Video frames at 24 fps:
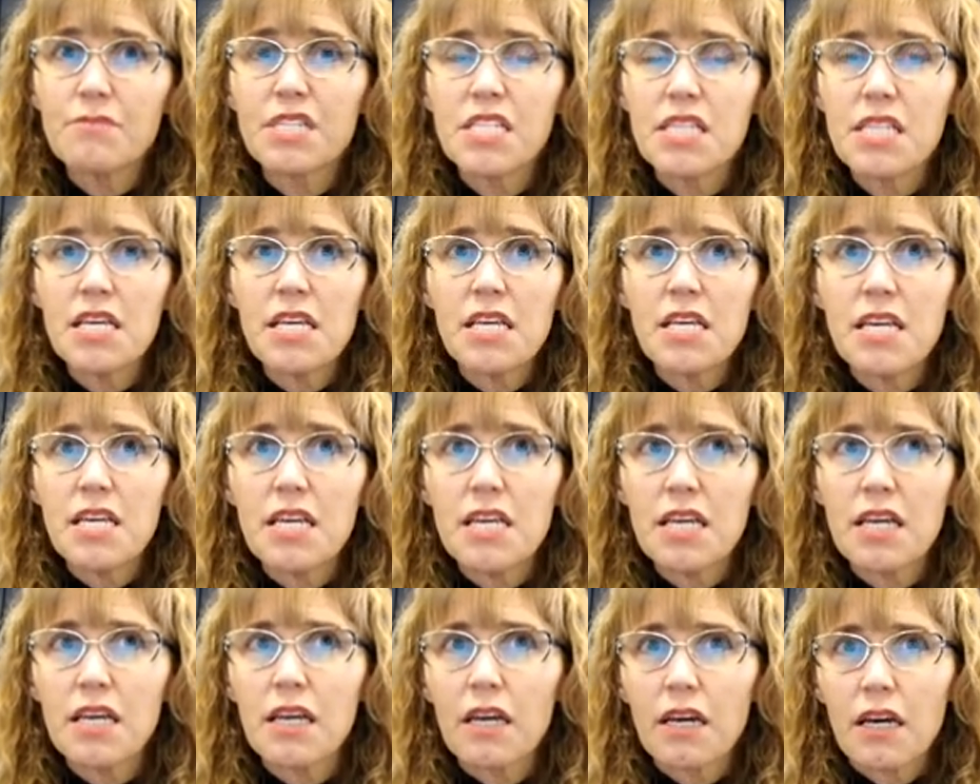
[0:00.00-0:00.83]

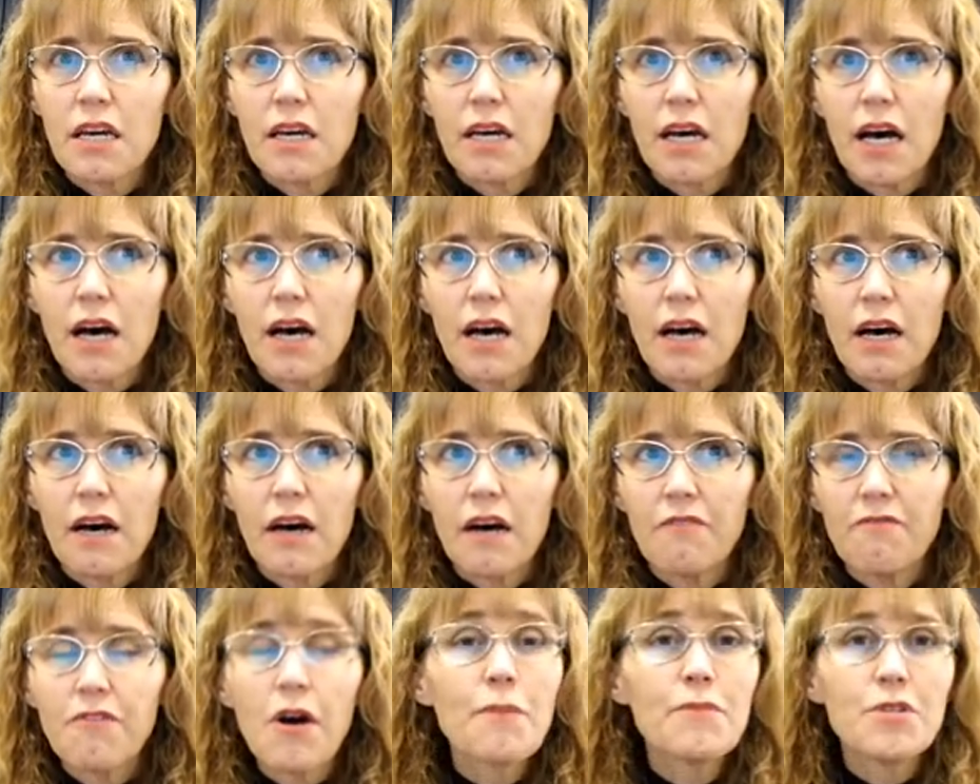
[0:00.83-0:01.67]
the uh,
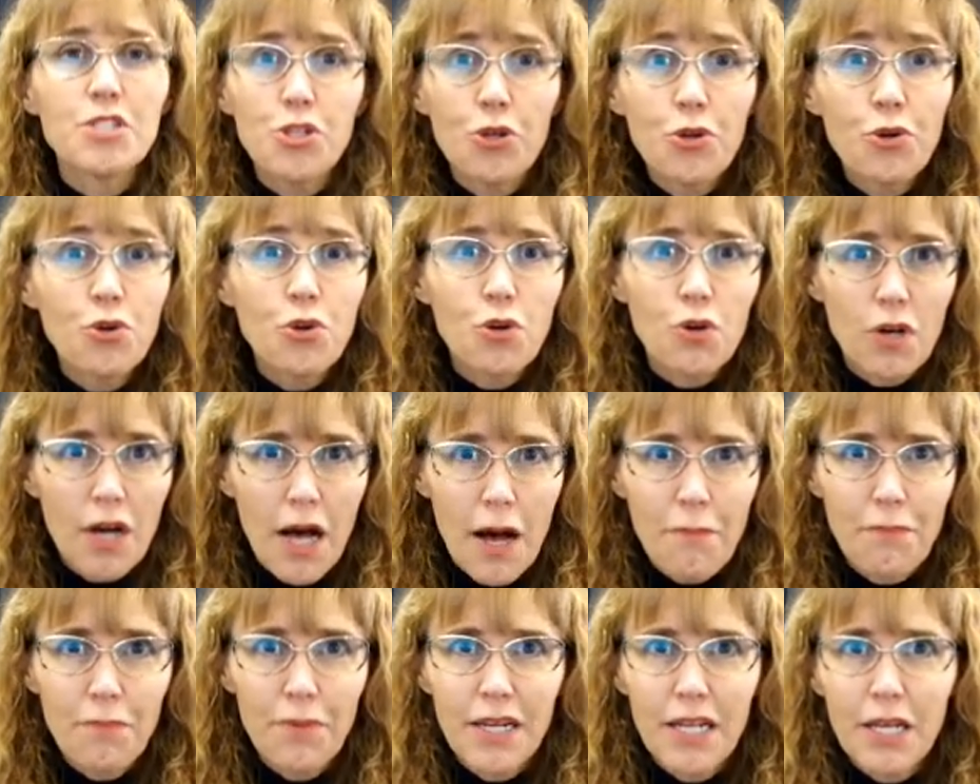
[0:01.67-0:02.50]
pharmaceutical
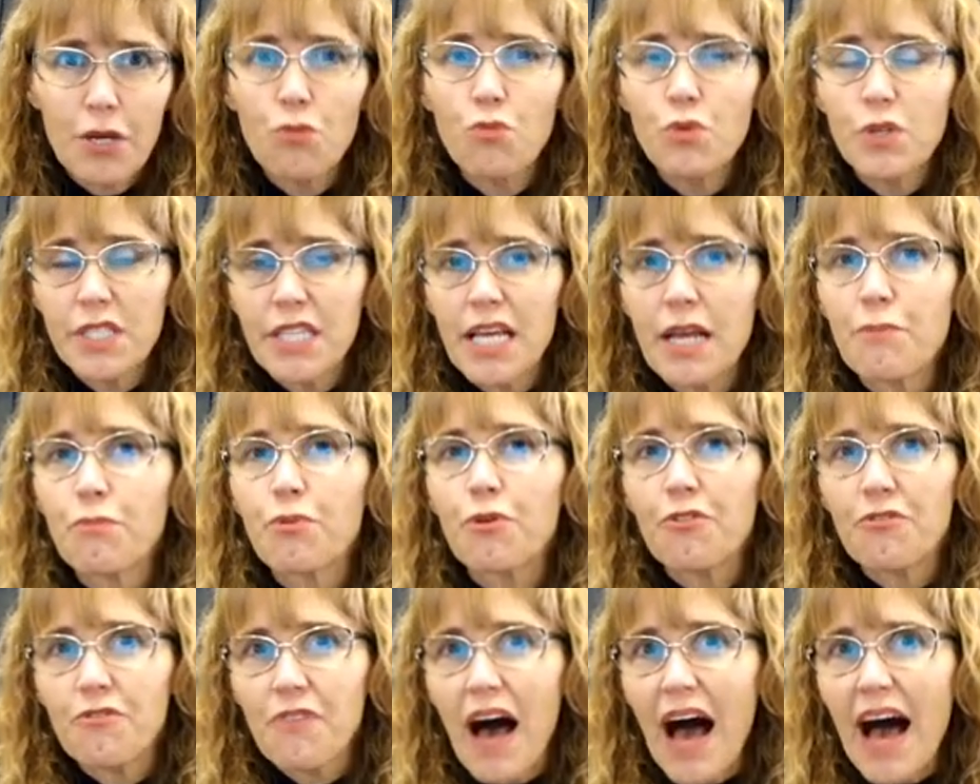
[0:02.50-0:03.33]
company will then
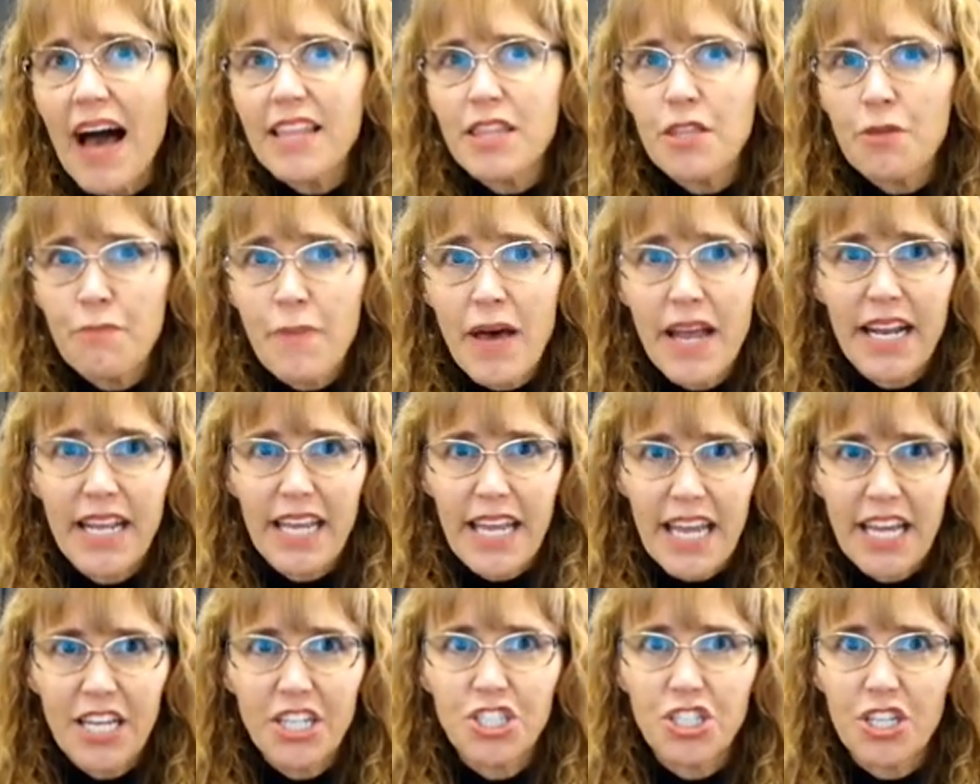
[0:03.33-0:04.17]
provide the
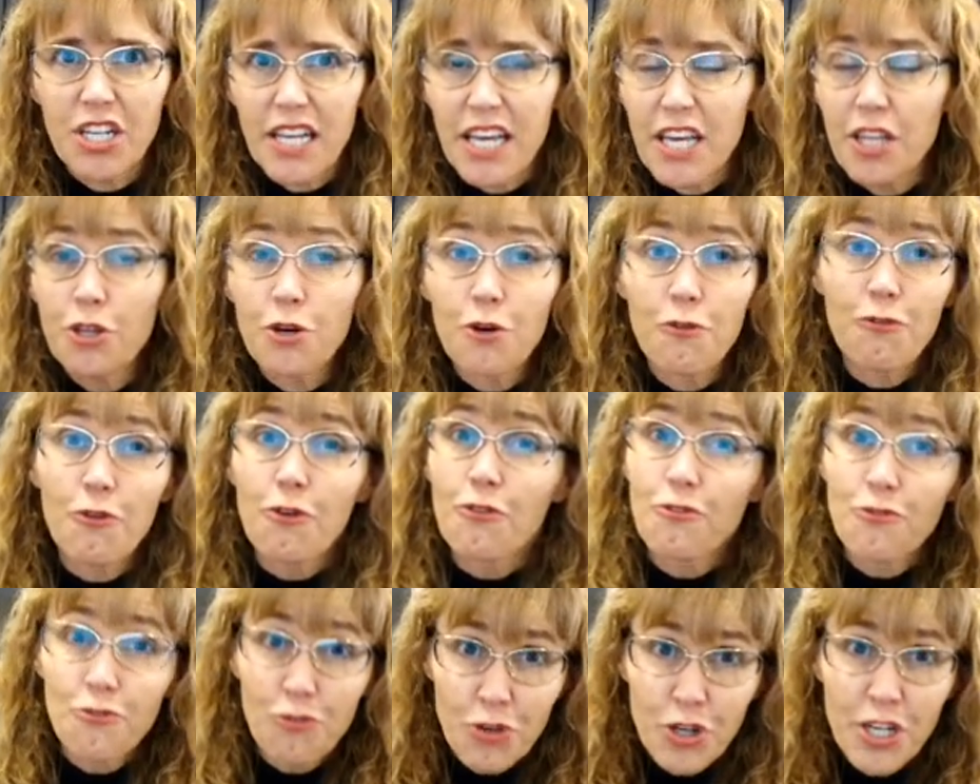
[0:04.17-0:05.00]
medication either for
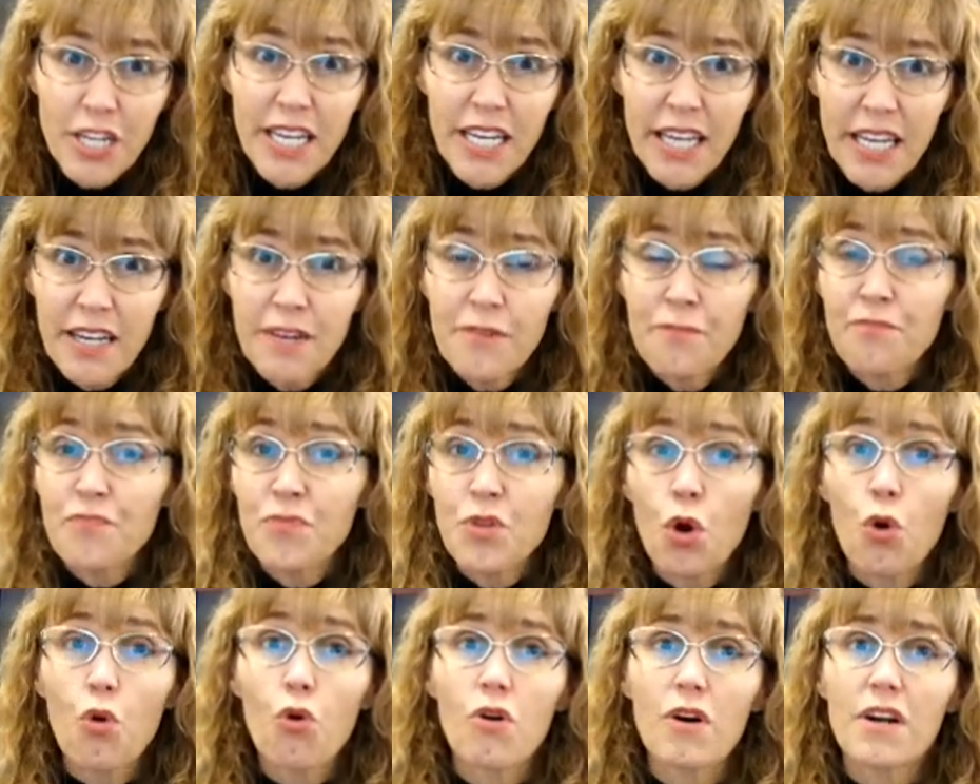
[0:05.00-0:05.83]
free
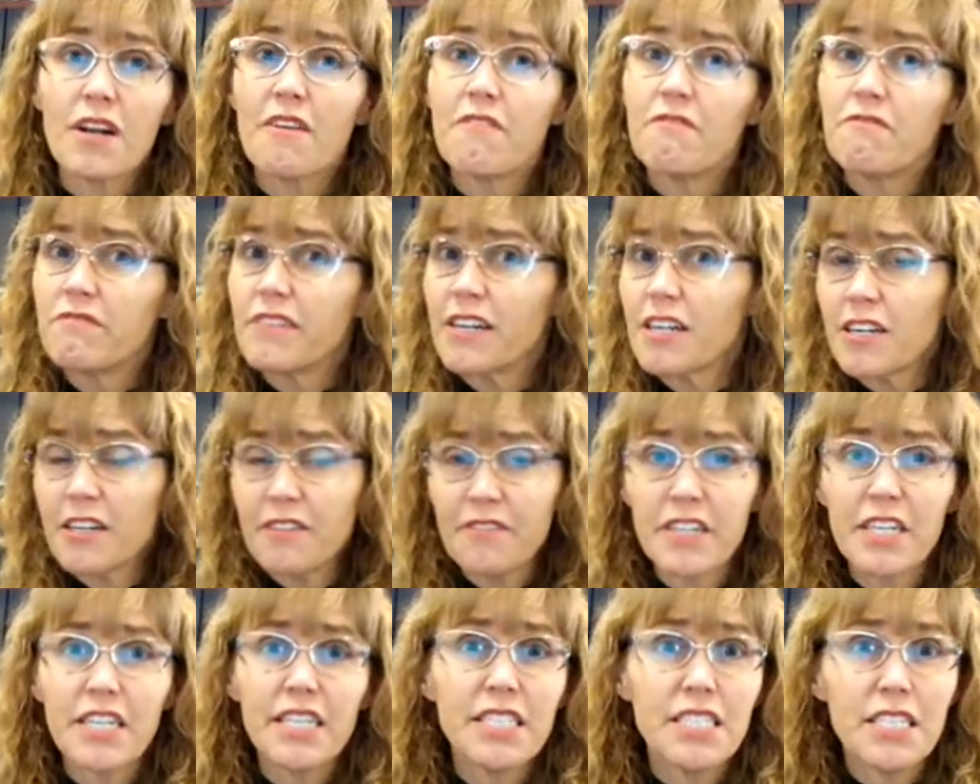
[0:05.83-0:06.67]
or at a very,
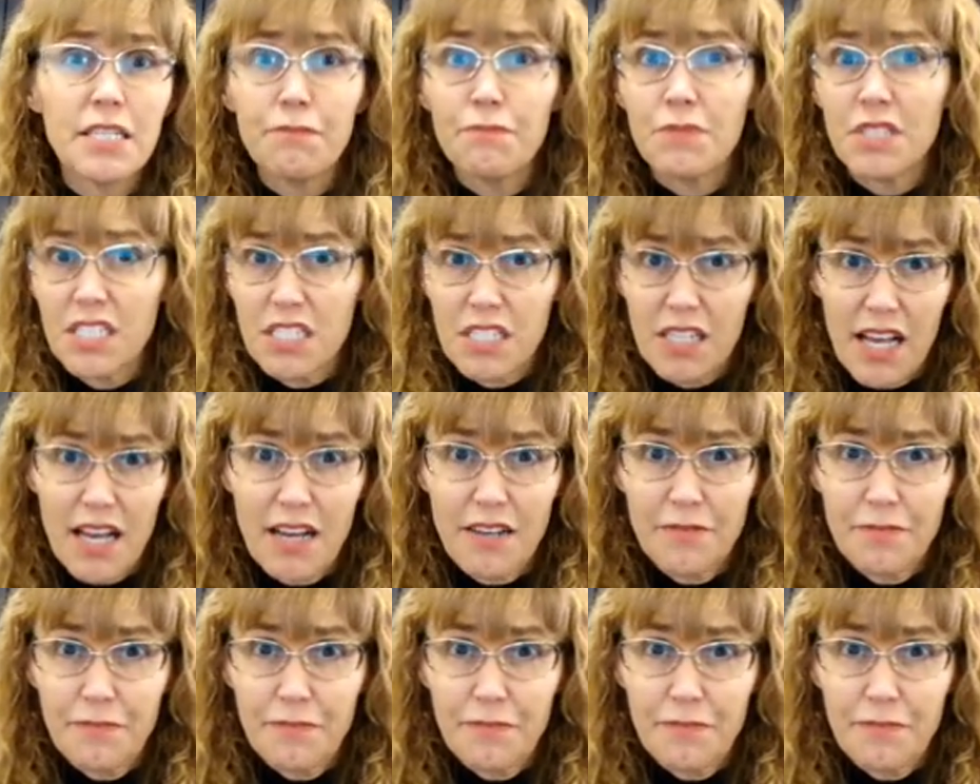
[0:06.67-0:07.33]
very deep discount.